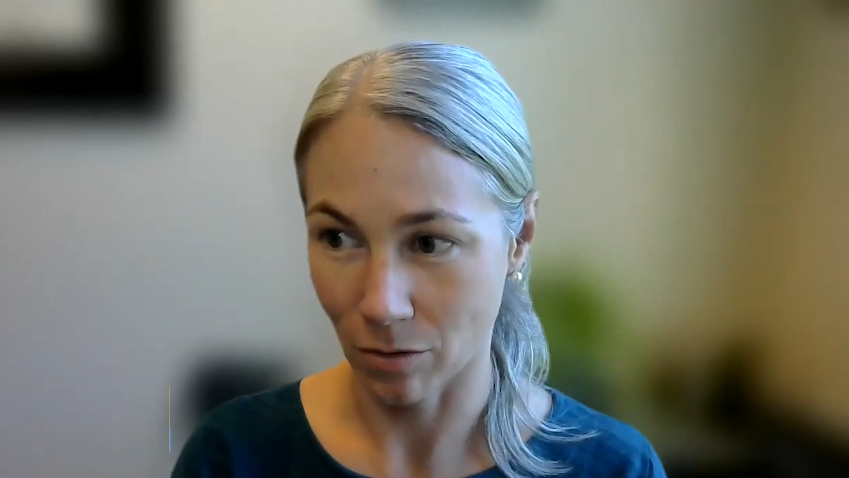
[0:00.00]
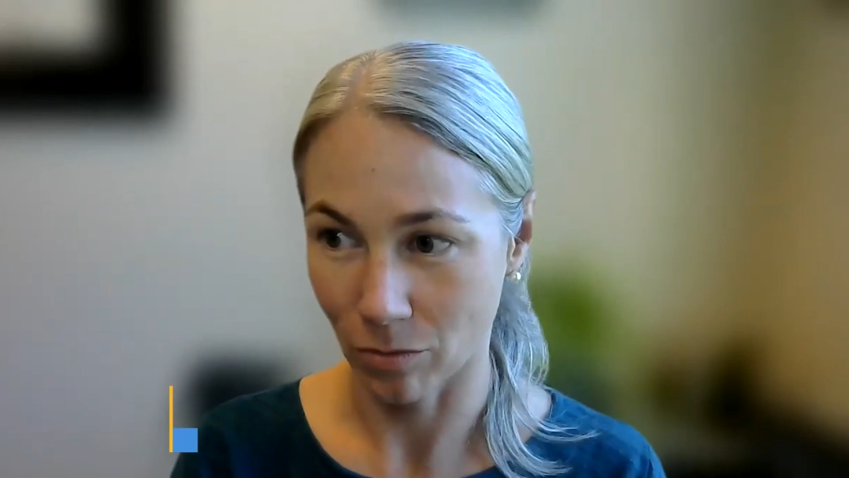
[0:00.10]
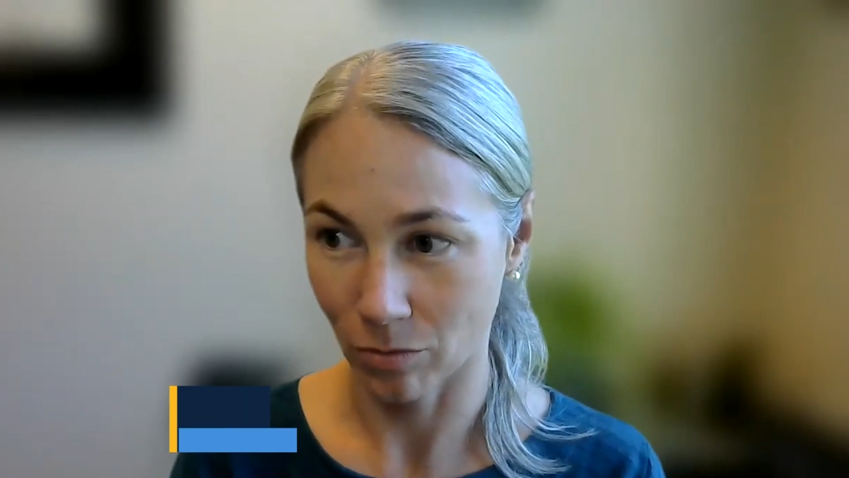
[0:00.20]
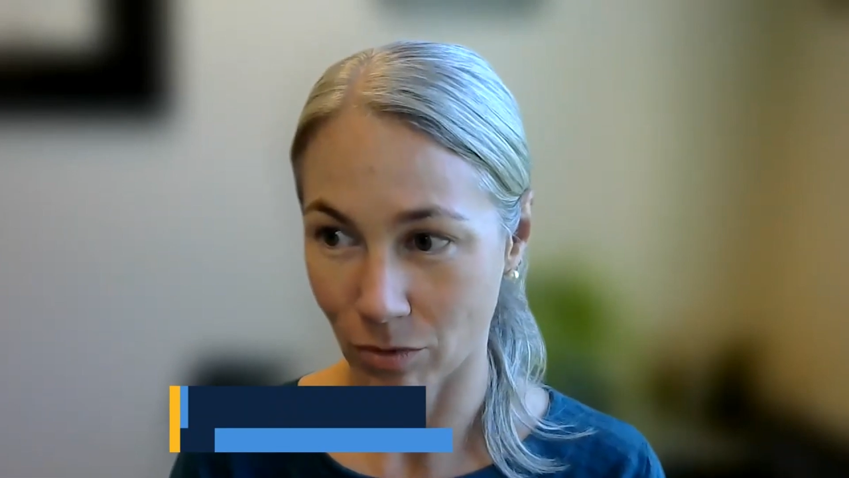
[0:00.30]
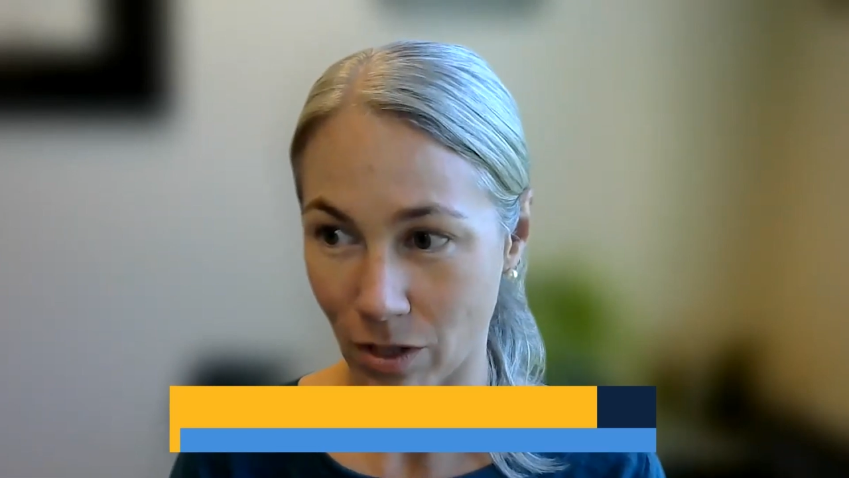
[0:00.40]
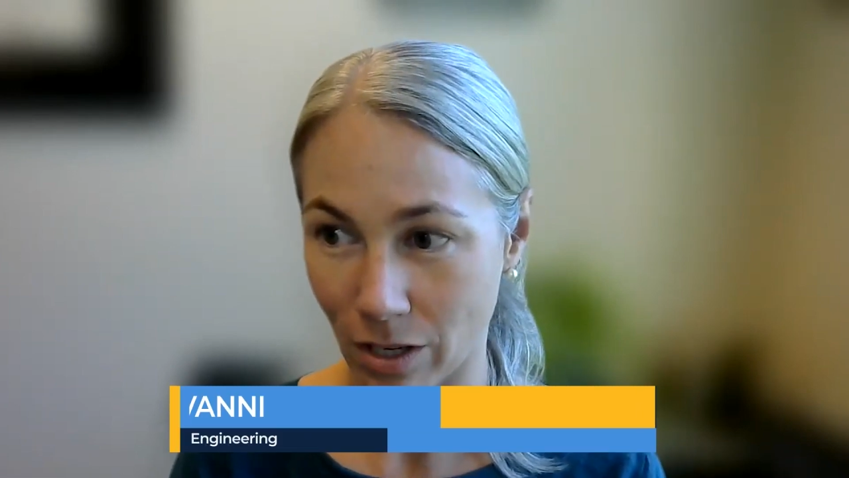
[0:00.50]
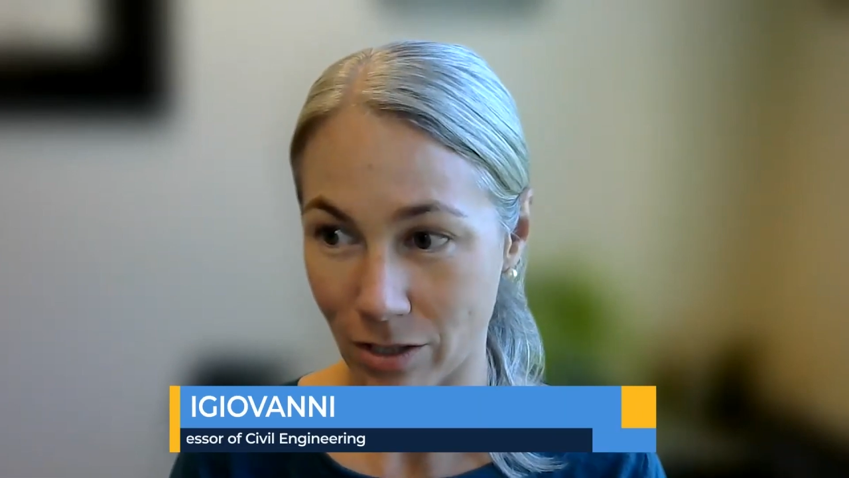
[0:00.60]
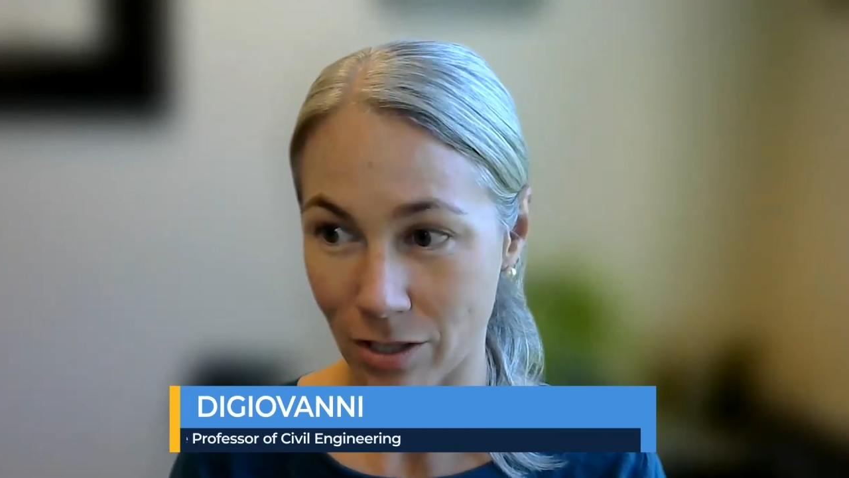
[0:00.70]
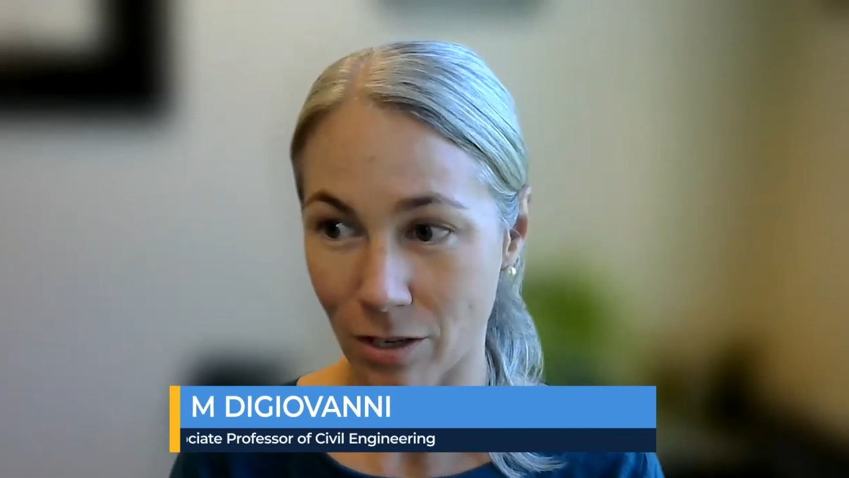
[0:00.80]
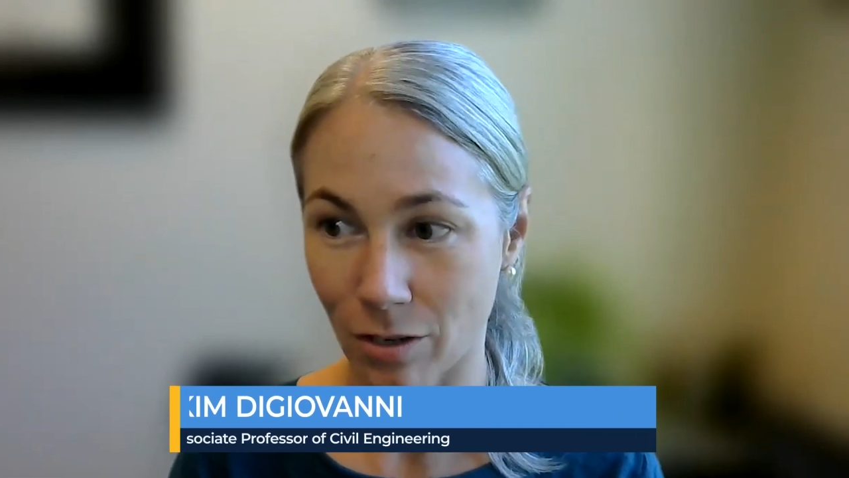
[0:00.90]
uh, the
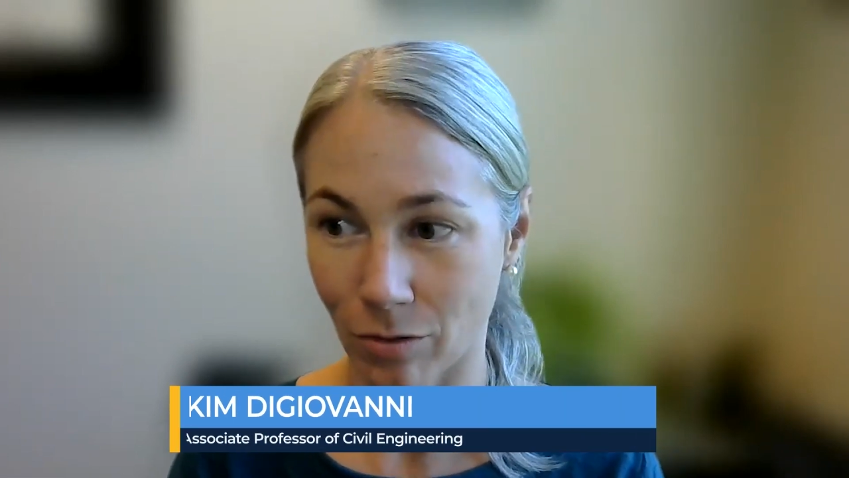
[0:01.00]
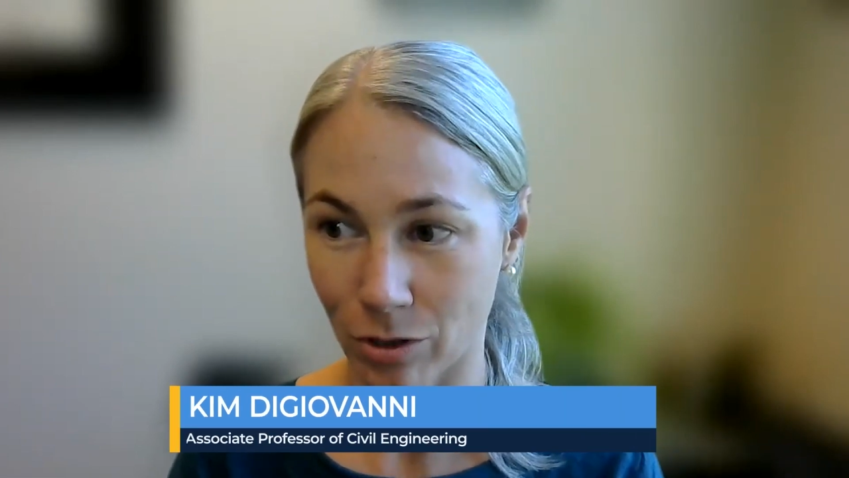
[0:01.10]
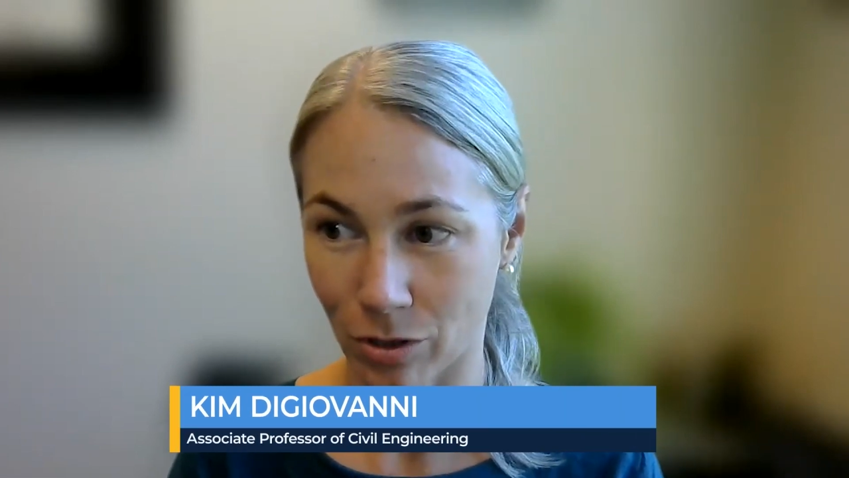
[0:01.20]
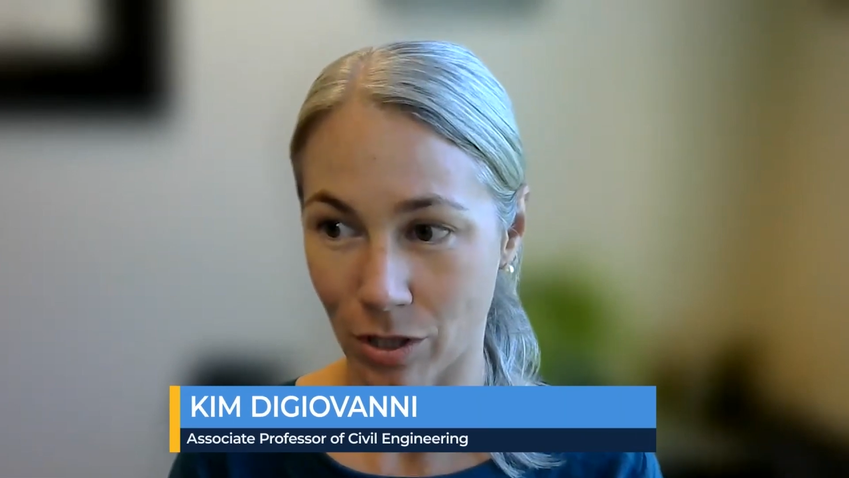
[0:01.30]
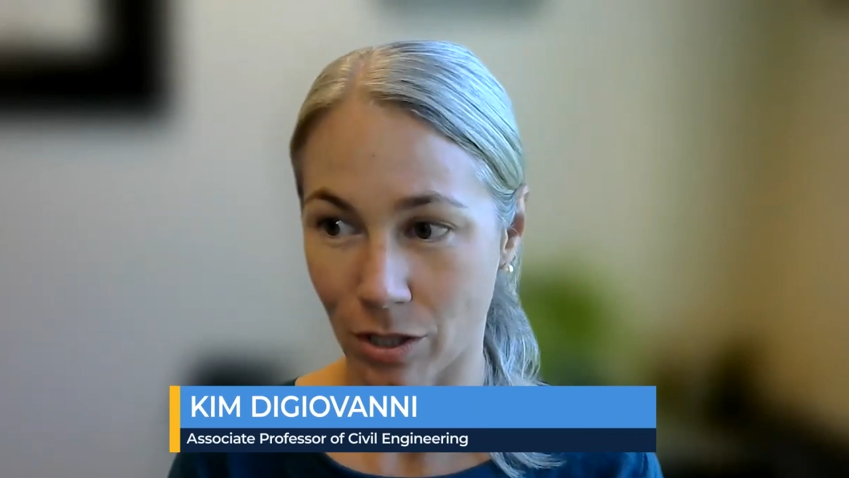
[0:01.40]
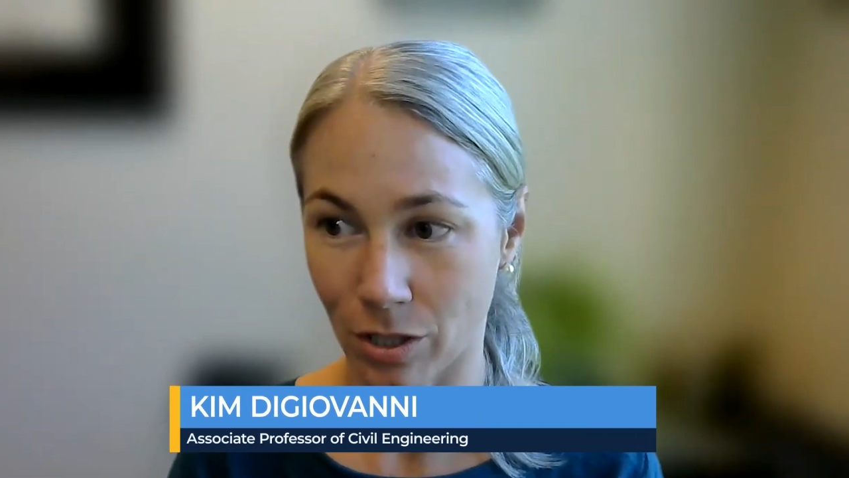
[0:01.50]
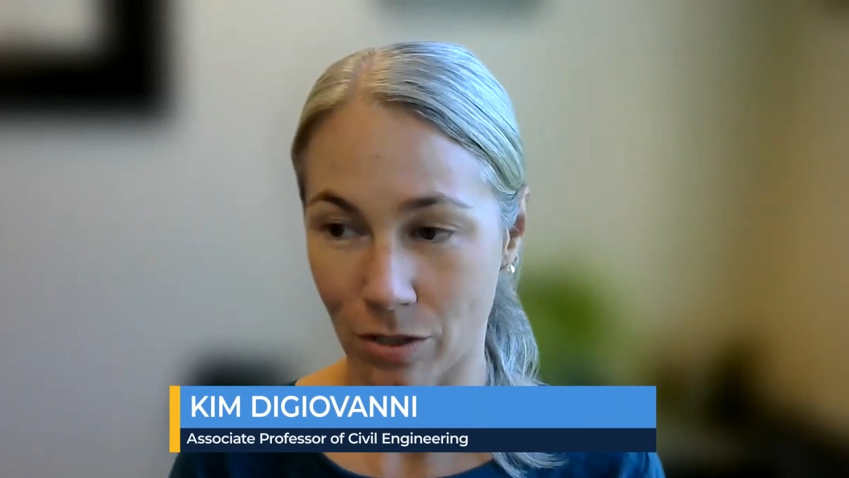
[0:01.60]
idea originated